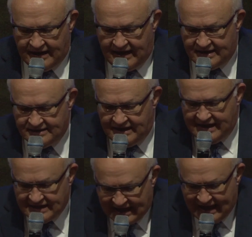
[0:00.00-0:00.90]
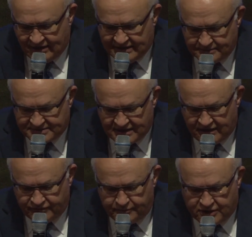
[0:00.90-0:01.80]
And he allowed
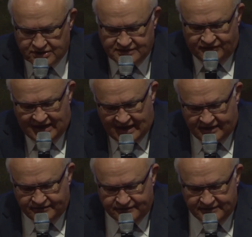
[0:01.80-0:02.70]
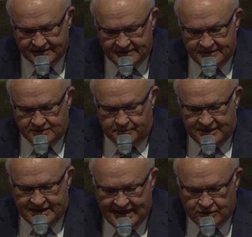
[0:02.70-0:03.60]
himself, because of love, to be
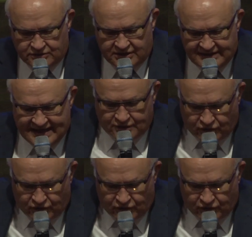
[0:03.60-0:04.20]
nailed to that